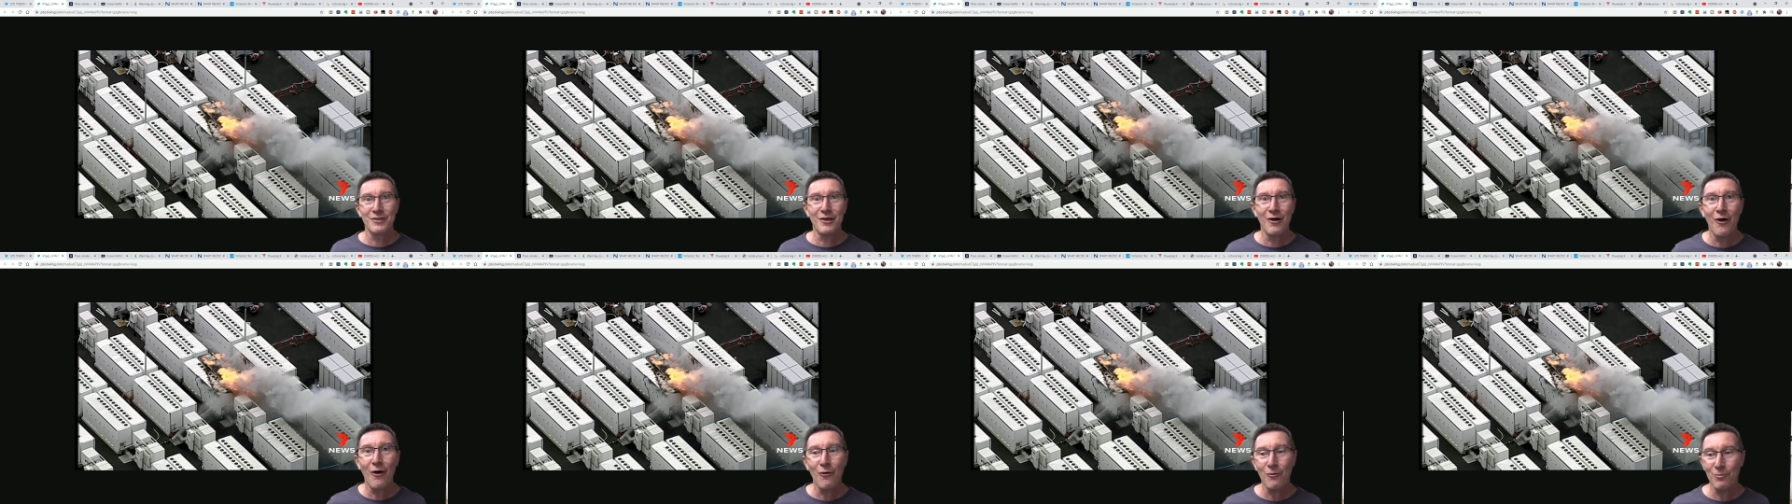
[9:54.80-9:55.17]

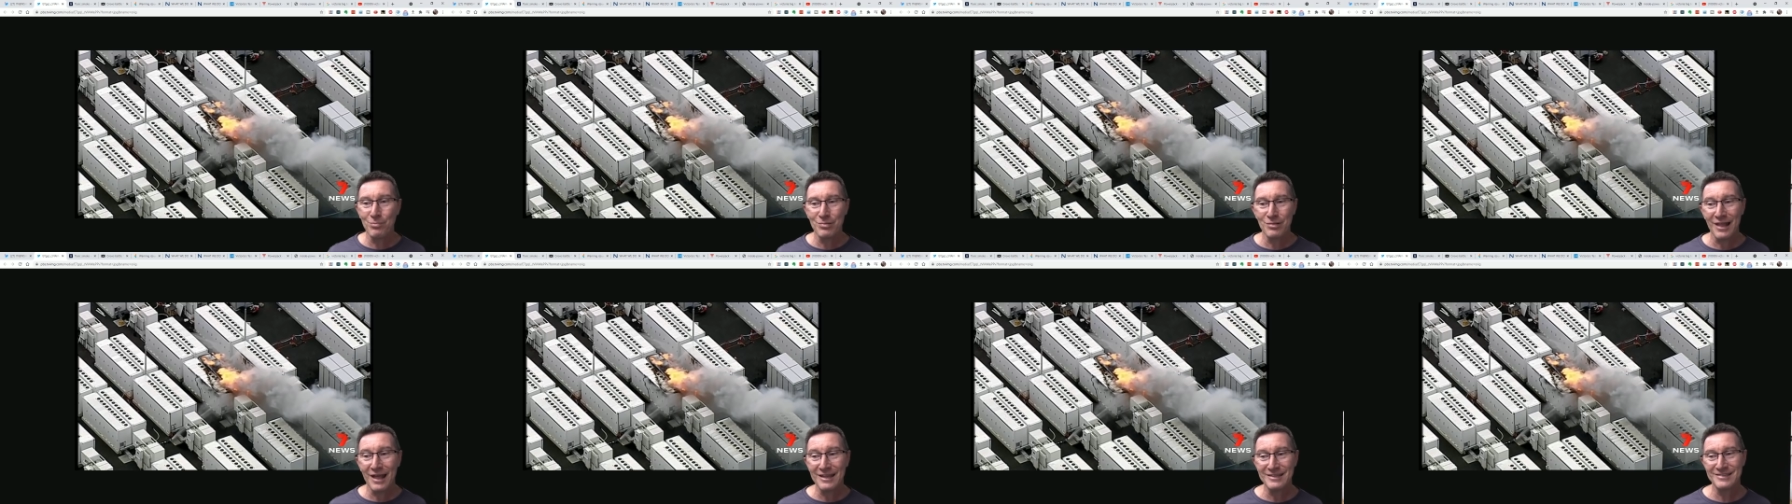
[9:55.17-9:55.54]
the whole
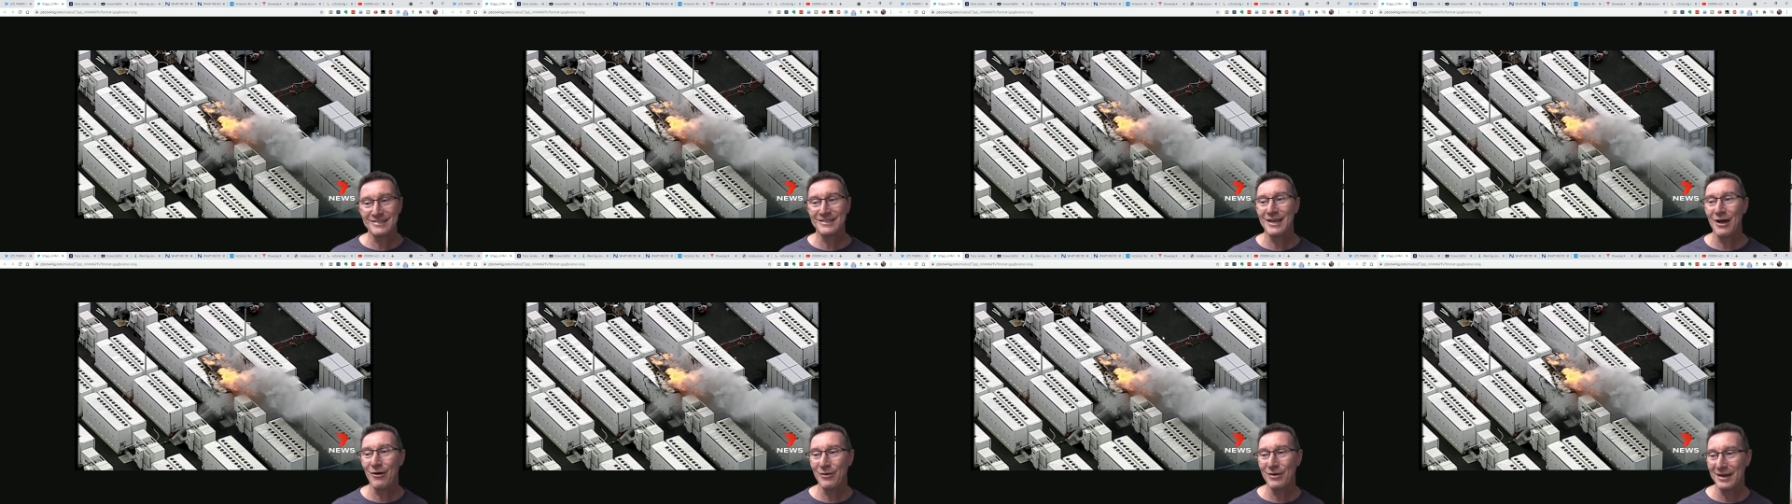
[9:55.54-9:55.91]
place
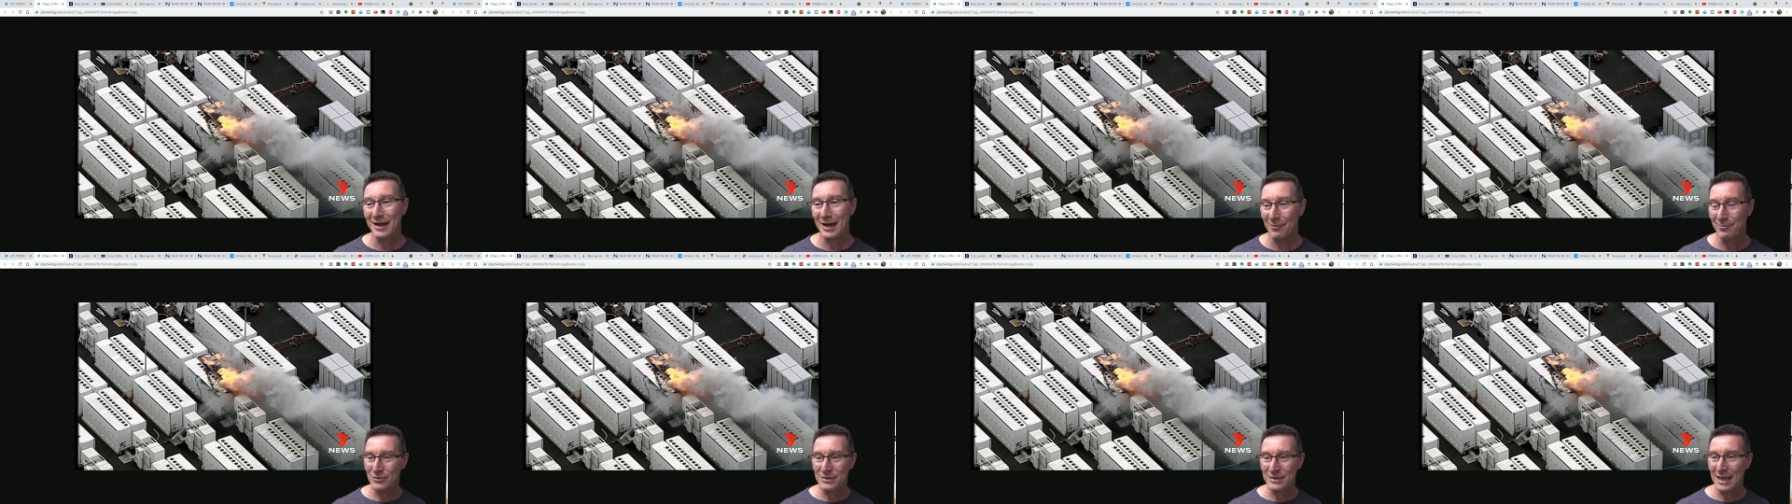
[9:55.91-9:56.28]
going
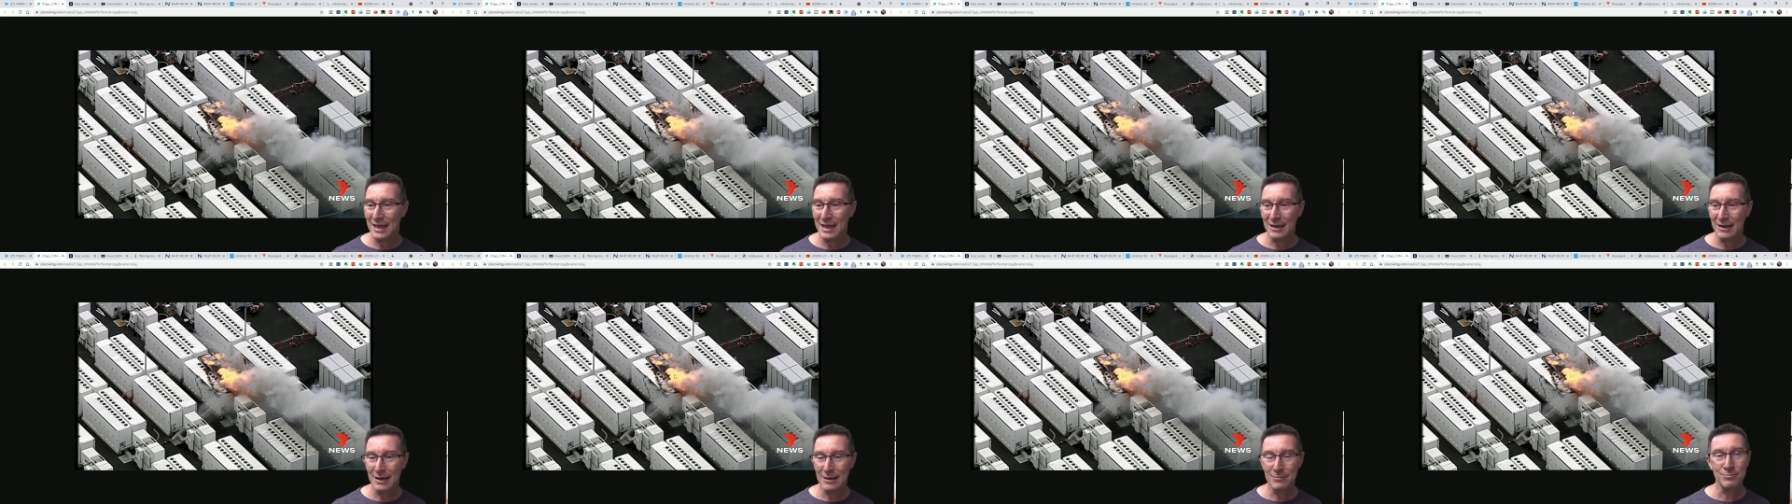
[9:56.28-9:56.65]
up. Yeah,
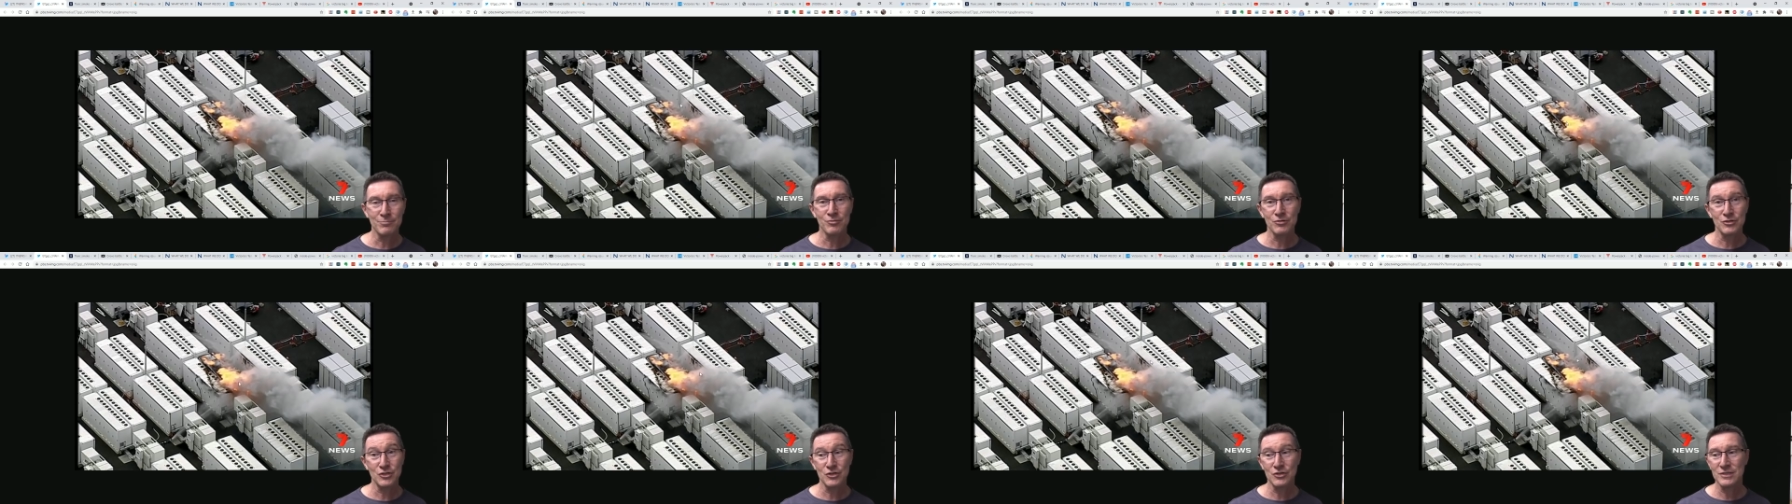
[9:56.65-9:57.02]
and
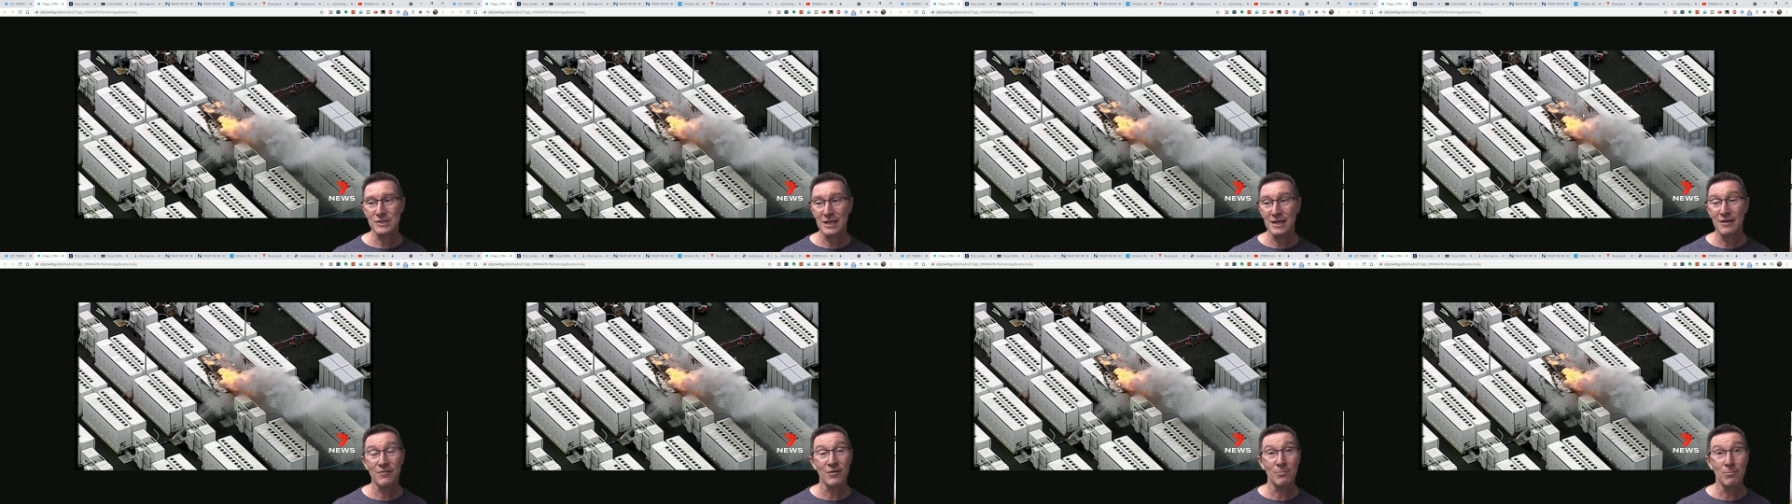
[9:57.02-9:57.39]

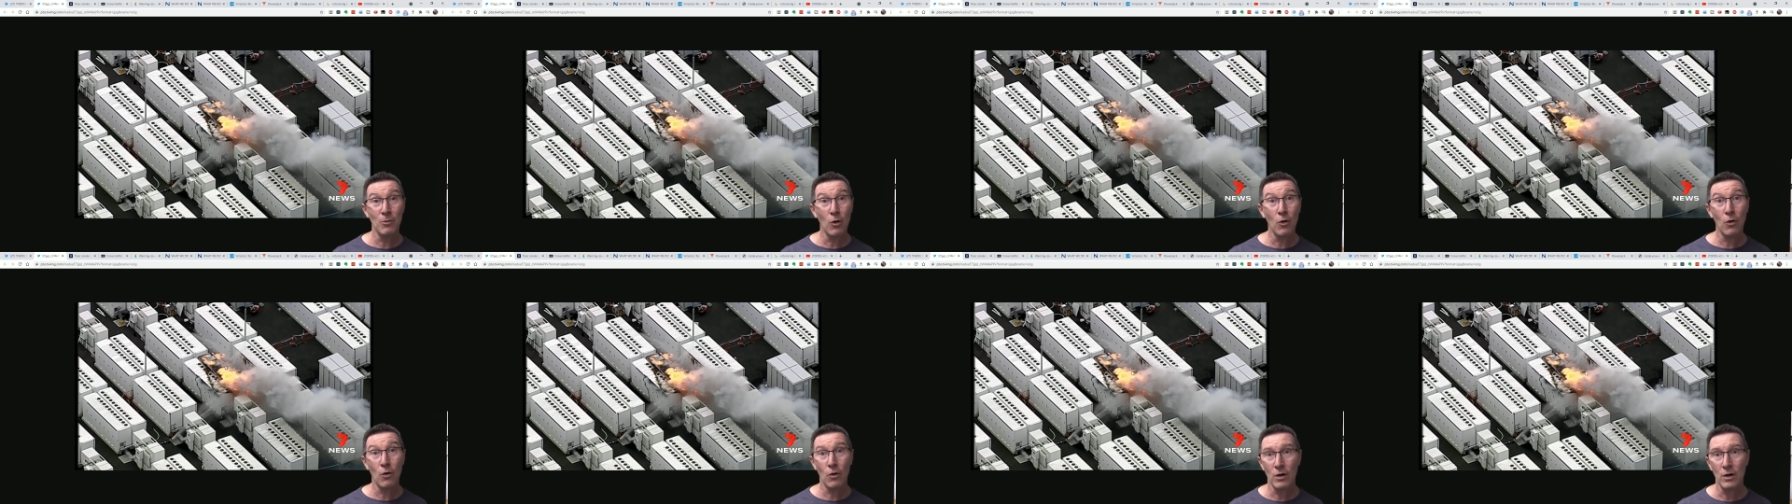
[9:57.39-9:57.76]
producing even
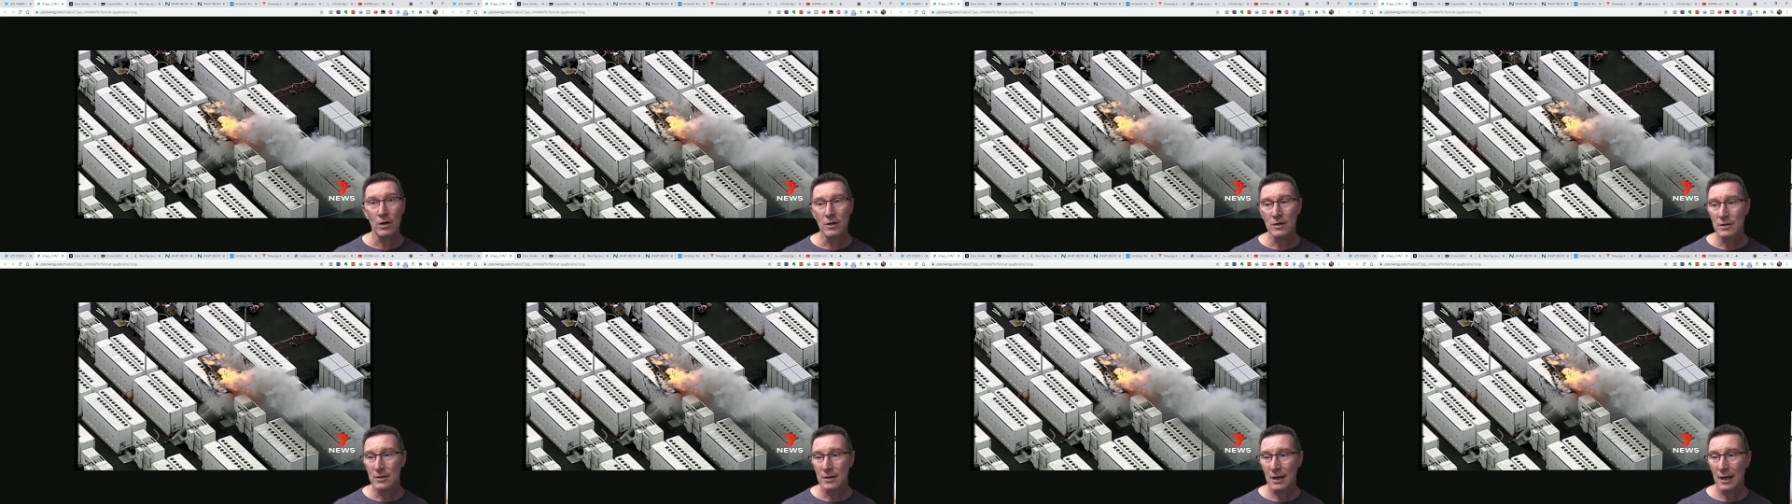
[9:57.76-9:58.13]
more
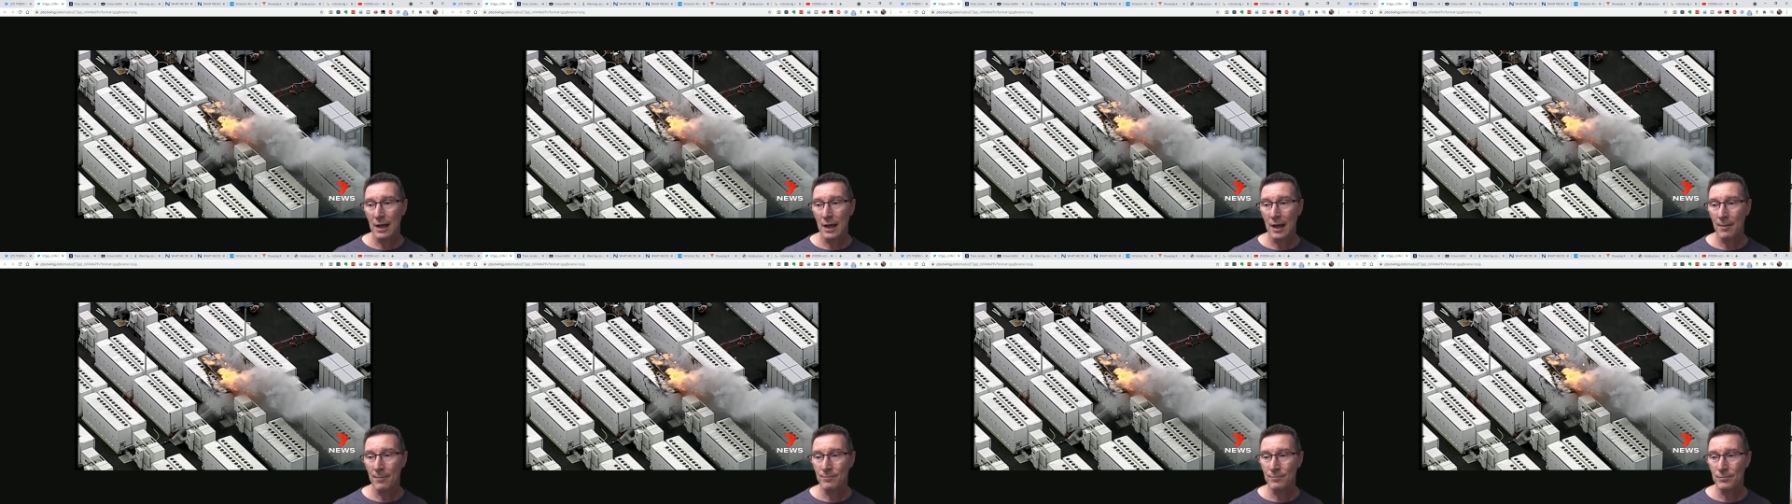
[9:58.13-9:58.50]

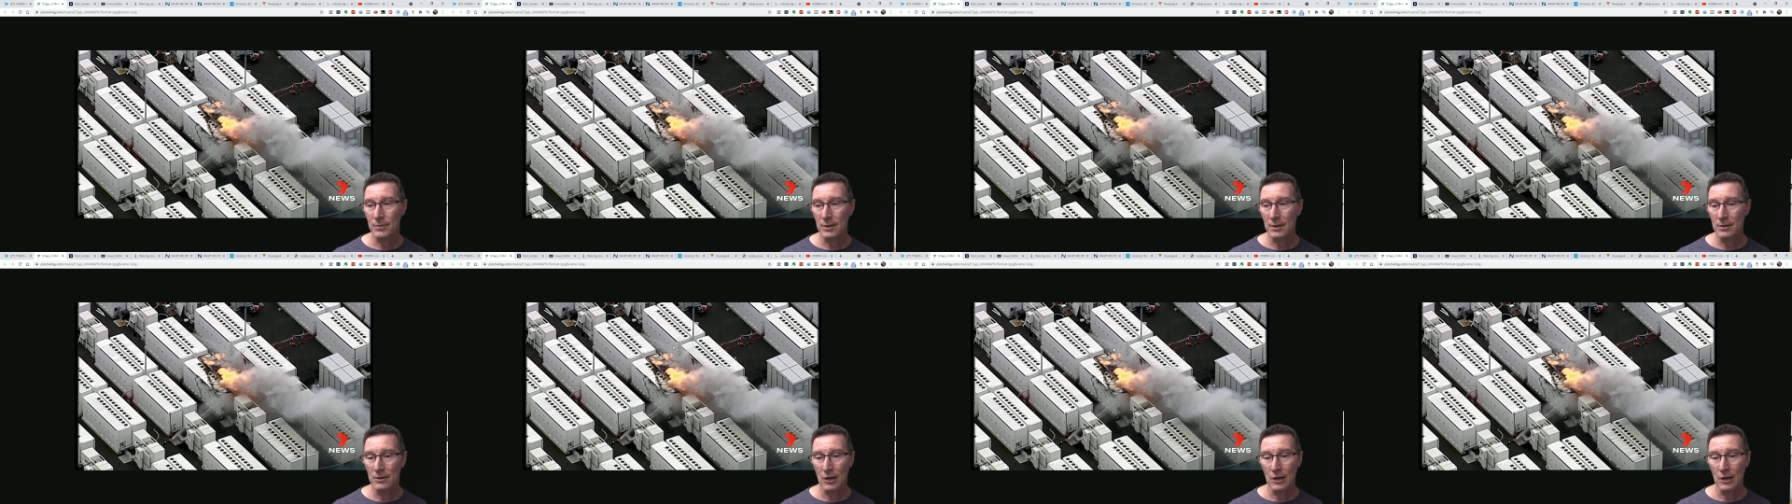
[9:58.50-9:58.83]
um,